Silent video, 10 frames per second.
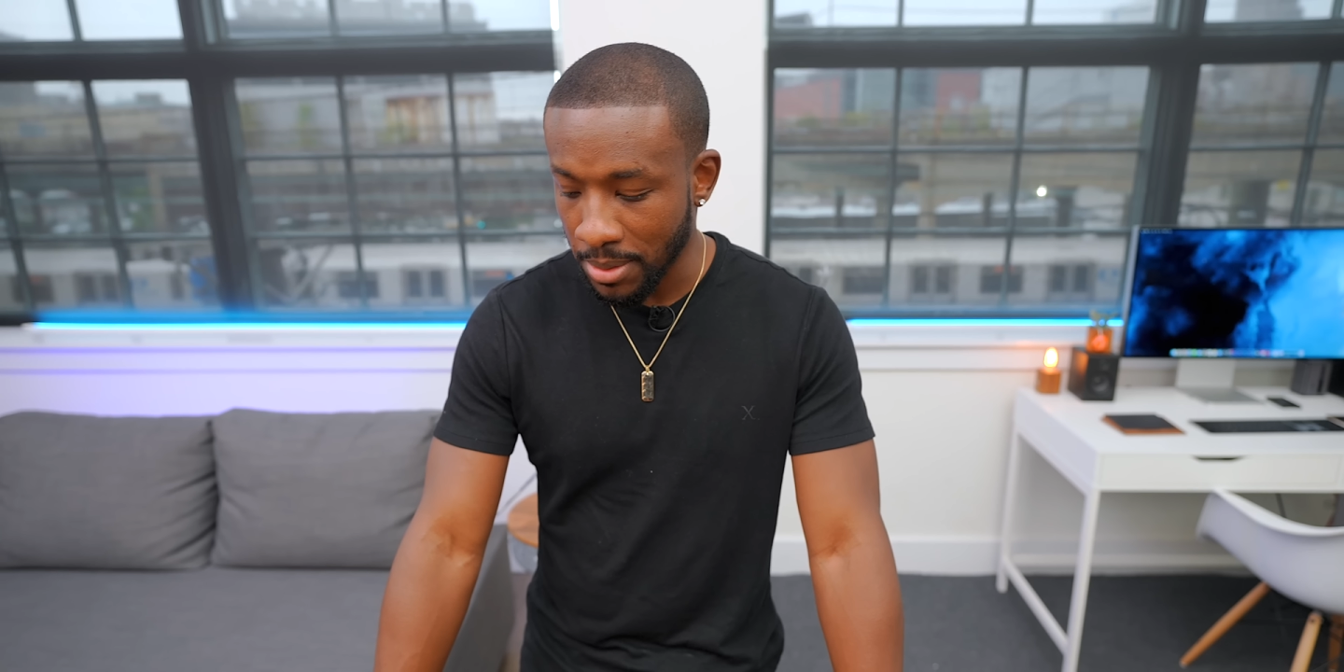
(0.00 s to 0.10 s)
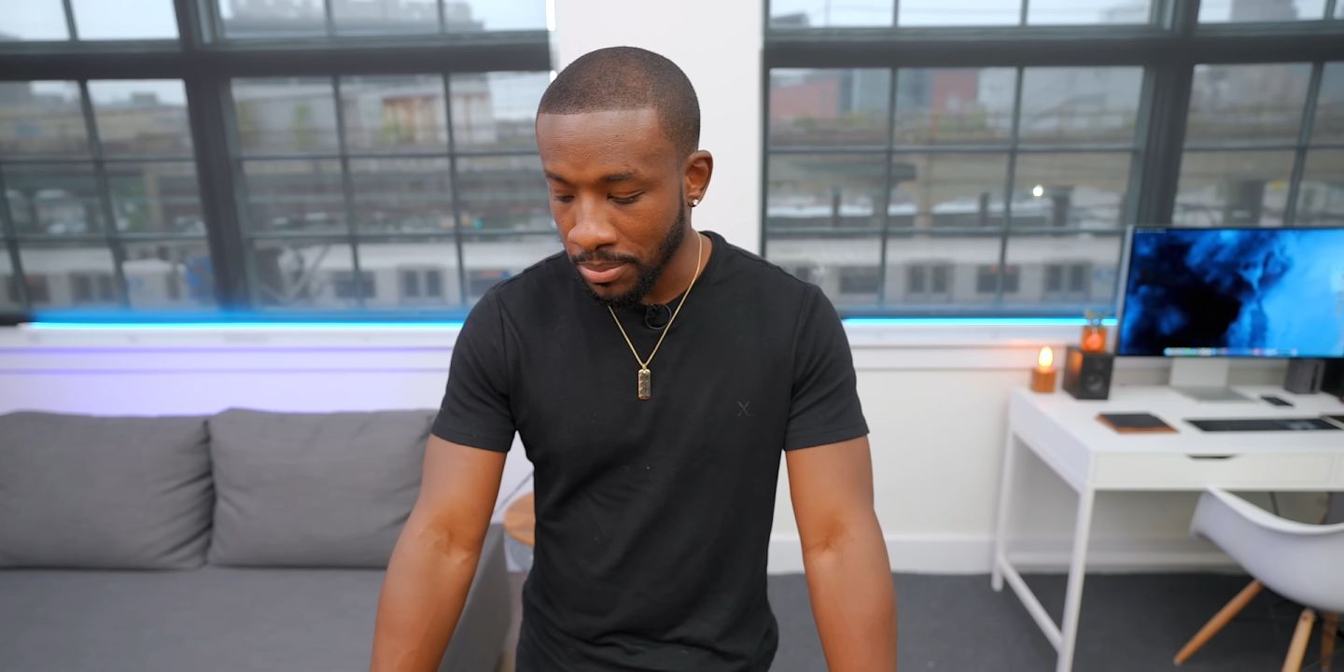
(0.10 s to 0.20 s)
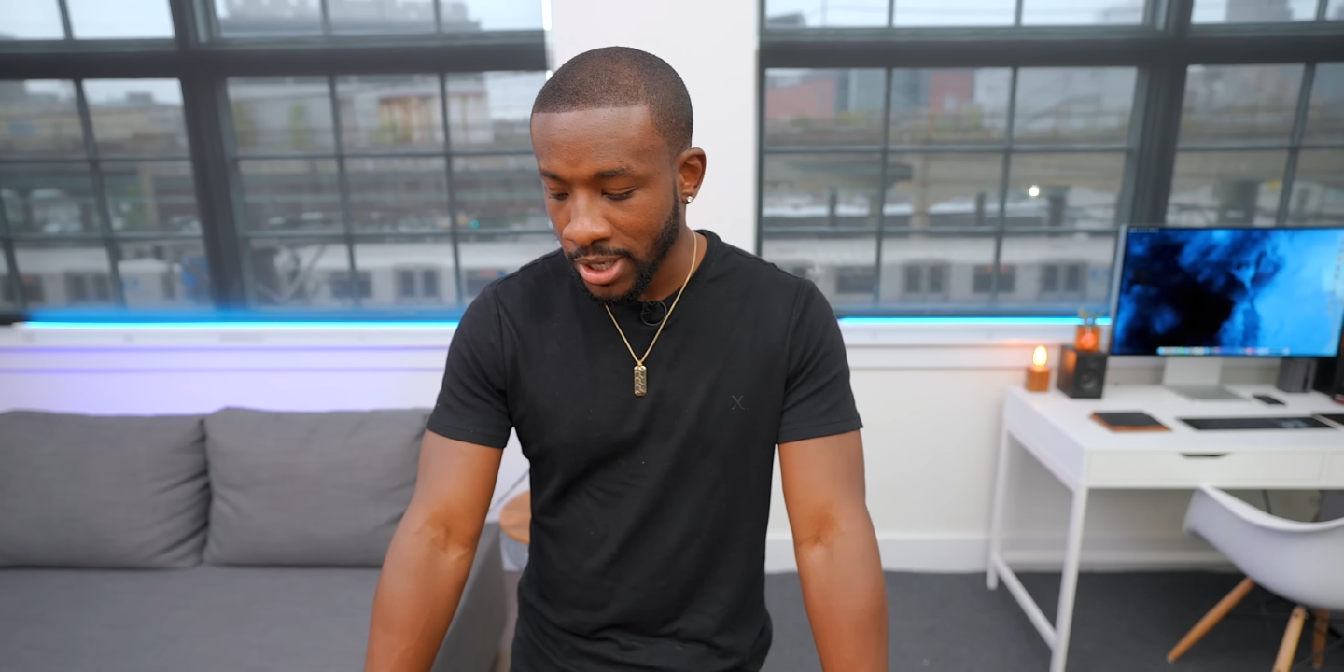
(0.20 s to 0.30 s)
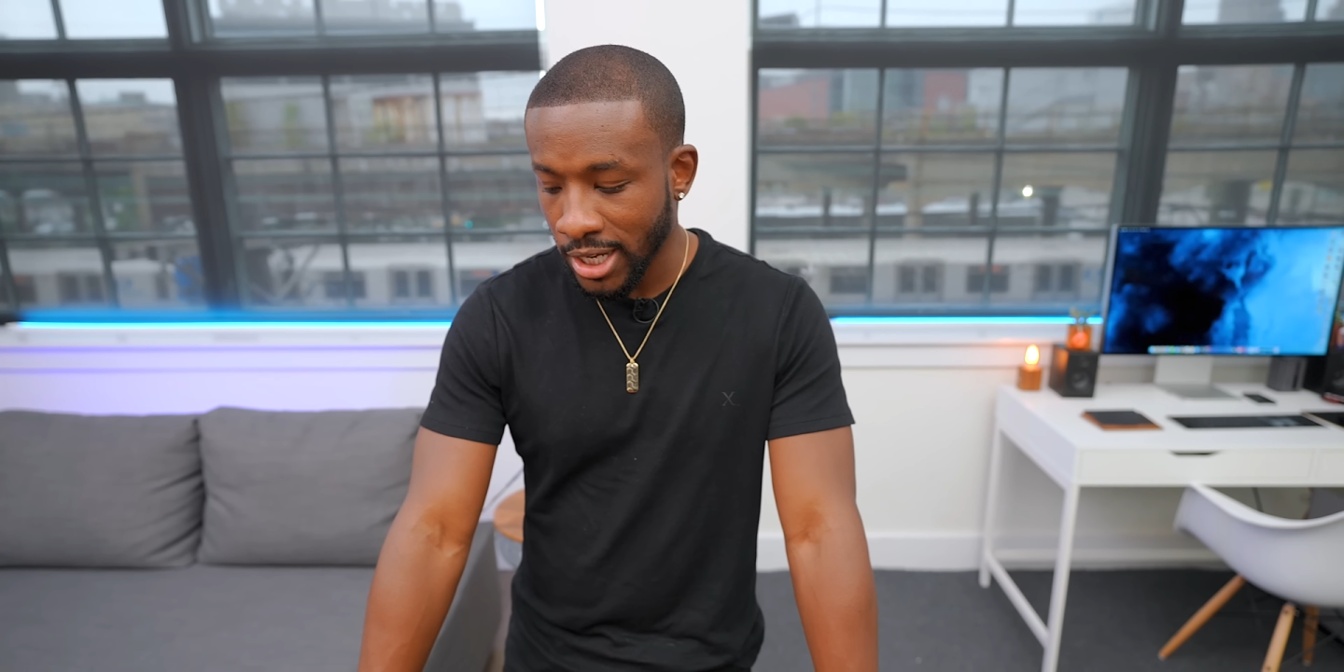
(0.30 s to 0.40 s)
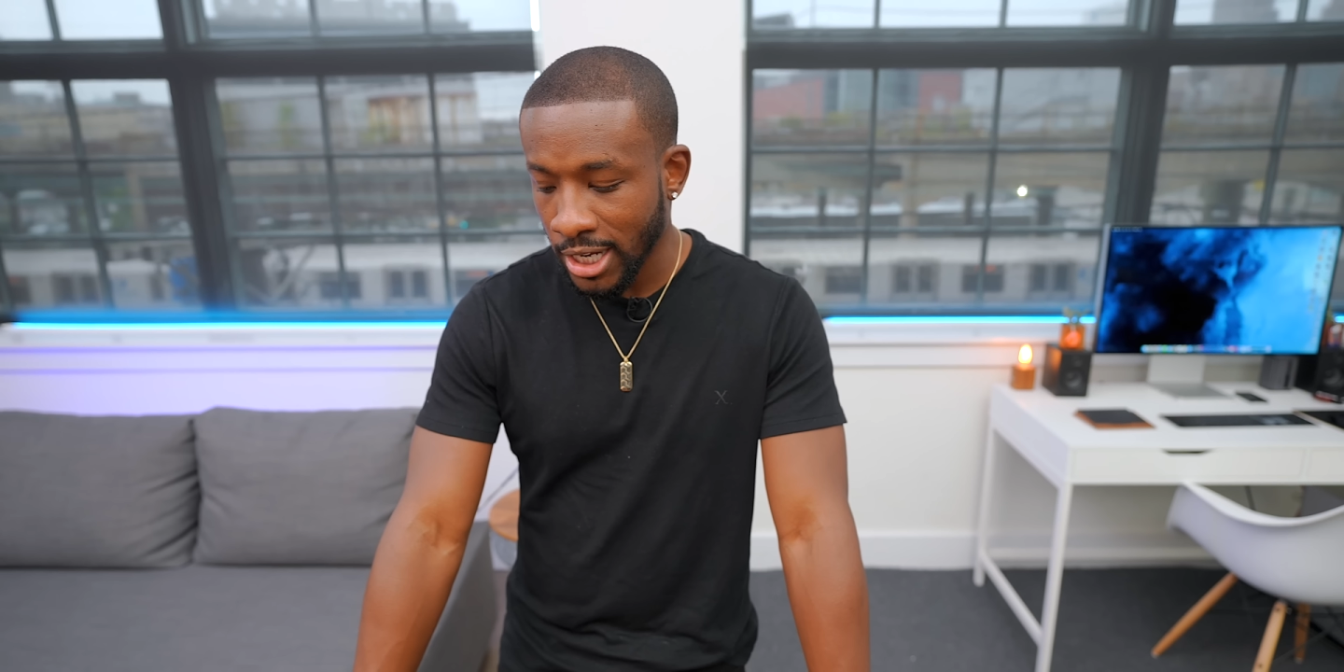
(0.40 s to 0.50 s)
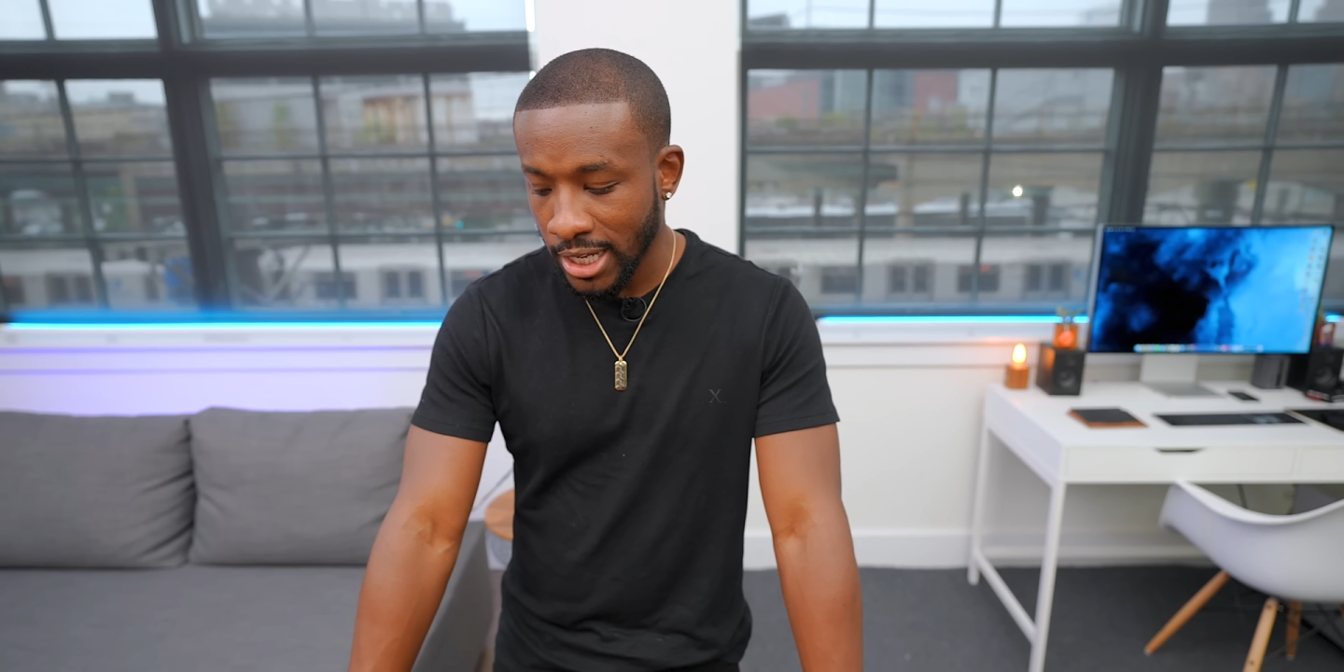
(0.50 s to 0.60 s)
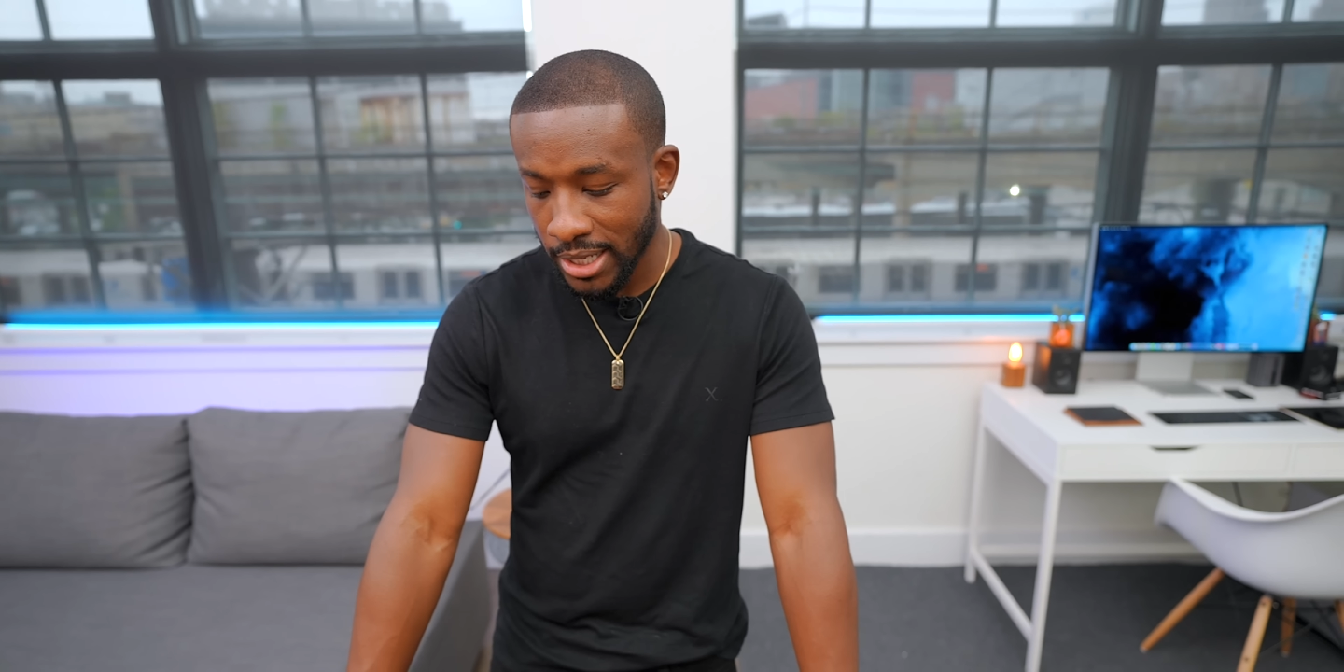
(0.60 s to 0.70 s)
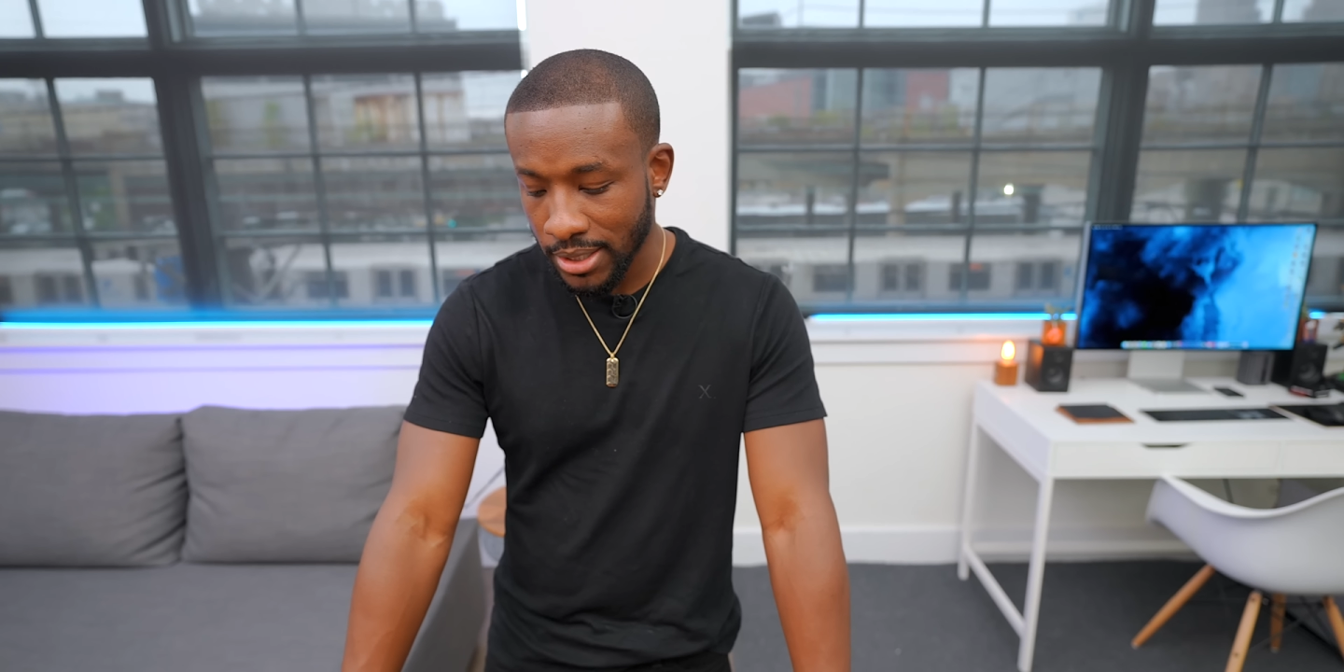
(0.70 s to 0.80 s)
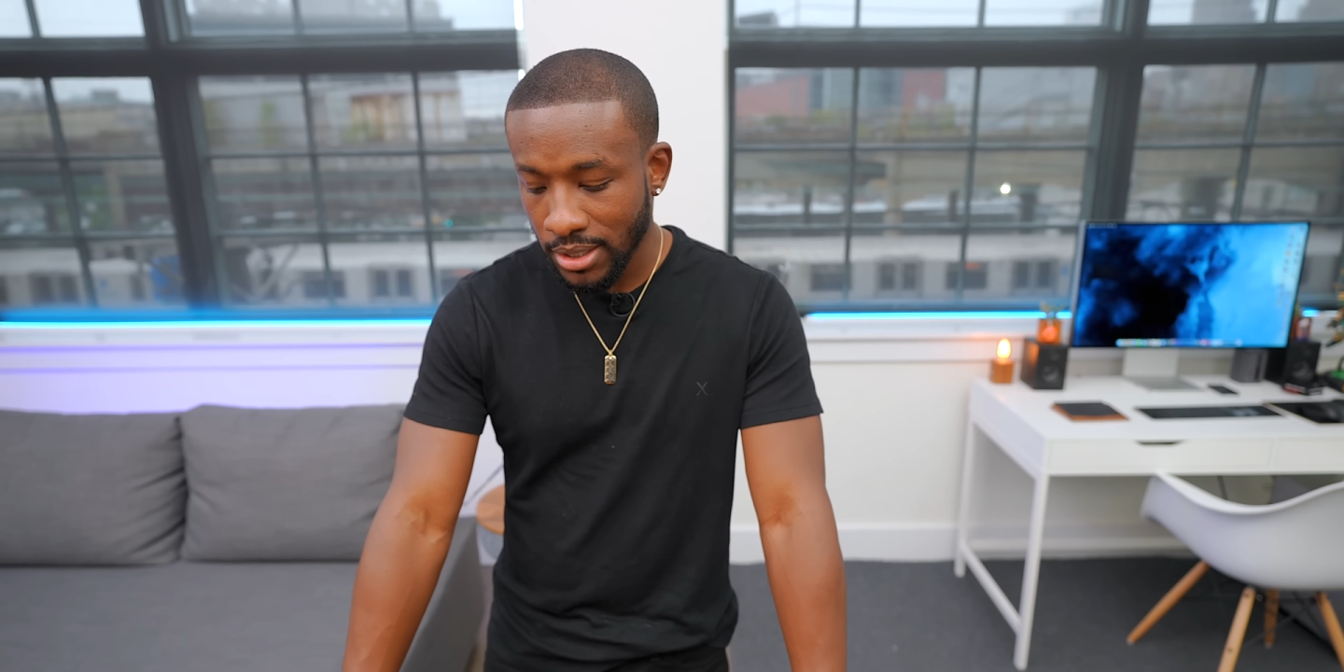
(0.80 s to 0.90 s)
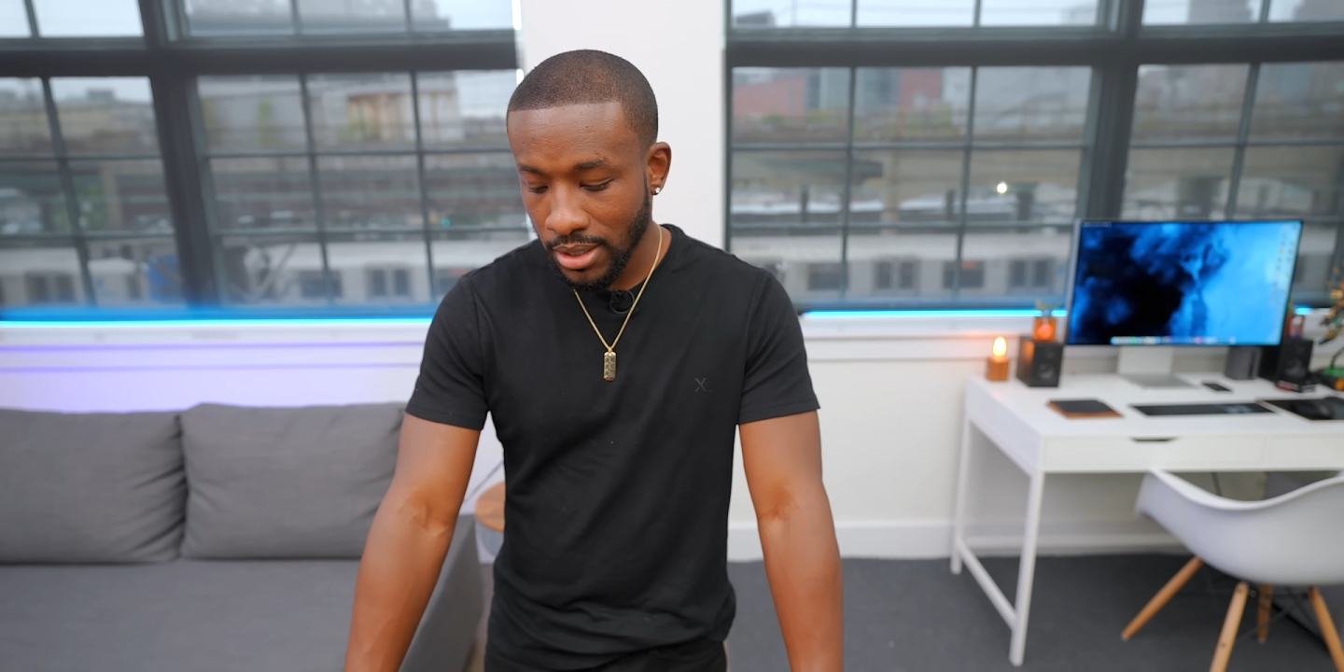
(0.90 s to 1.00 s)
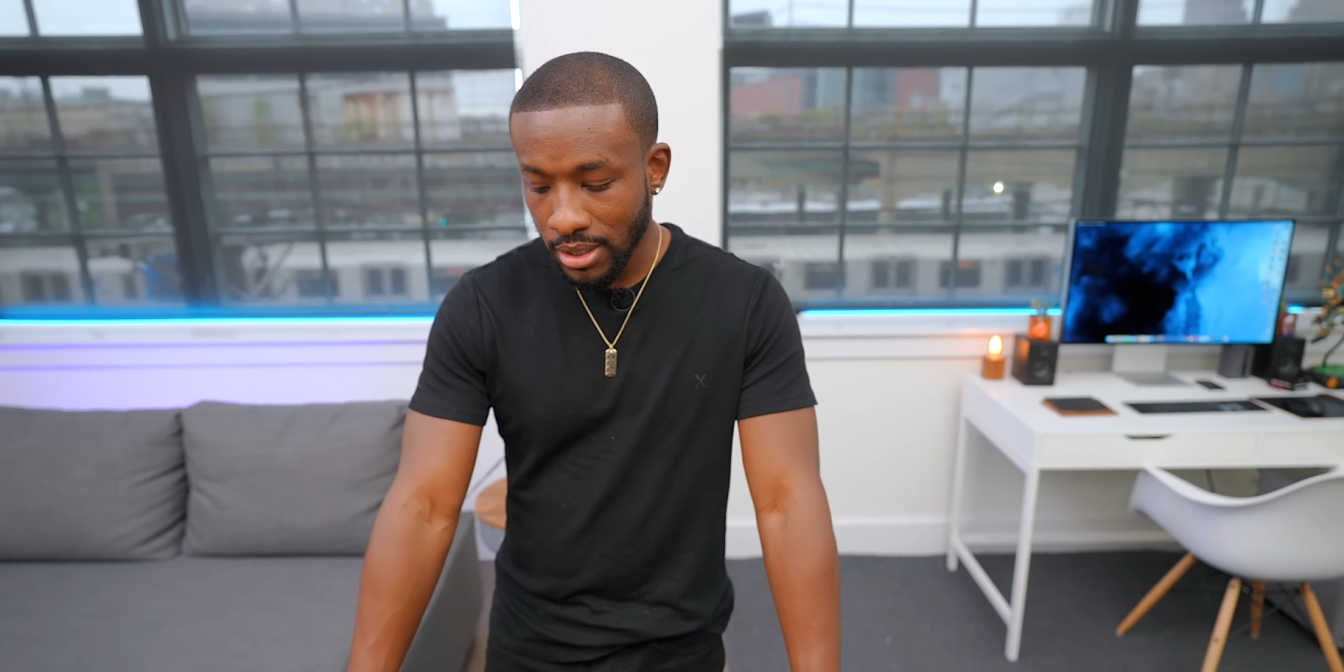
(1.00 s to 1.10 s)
but